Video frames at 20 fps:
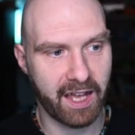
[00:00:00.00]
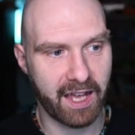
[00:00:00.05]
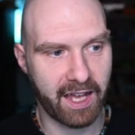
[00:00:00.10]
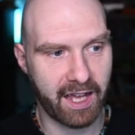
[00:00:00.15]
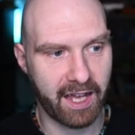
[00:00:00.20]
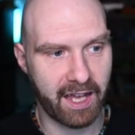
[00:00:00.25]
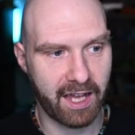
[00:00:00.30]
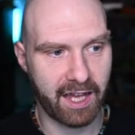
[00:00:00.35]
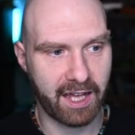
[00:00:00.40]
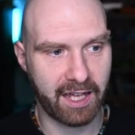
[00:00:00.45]

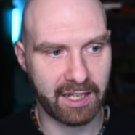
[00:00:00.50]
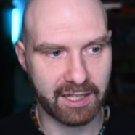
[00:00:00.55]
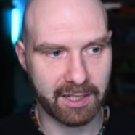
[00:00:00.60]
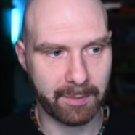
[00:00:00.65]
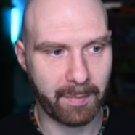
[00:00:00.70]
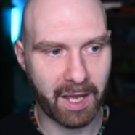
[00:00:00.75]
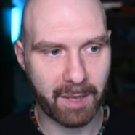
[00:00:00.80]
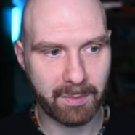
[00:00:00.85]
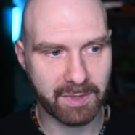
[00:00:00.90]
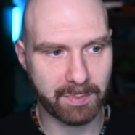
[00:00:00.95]
uh, the
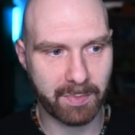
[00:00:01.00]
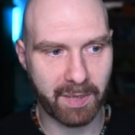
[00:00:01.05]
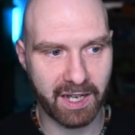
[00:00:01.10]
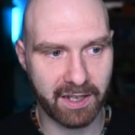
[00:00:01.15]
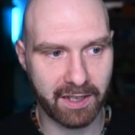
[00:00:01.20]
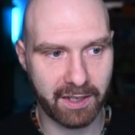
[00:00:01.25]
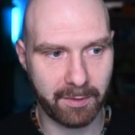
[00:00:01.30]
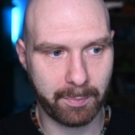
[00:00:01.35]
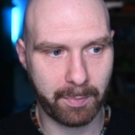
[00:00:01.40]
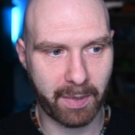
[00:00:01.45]
Memes
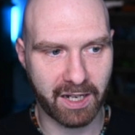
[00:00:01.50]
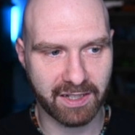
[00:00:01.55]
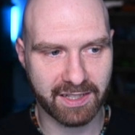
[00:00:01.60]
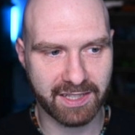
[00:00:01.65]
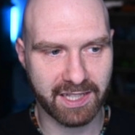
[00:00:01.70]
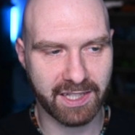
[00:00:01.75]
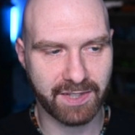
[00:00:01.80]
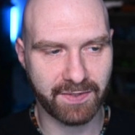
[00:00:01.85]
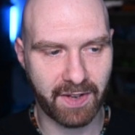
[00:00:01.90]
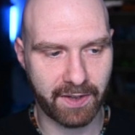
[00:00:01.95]
by Punk
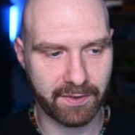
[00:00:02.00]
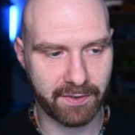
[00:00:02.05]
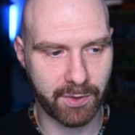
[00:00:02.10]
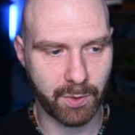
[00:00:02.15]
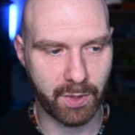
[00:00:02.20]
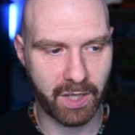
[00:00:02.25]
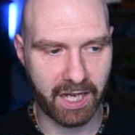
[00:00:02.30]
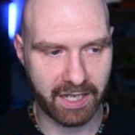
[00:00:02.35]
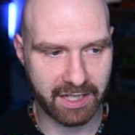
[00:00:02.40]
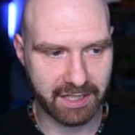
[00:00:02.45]

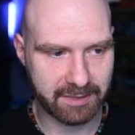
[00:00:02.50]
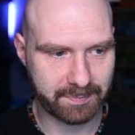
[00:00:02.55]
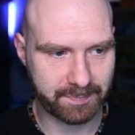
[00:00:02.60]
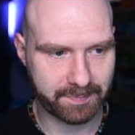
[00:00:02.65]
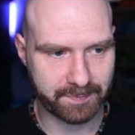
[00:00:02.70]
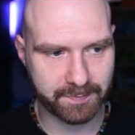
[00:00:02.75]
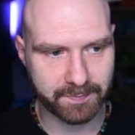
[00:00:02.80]
6529.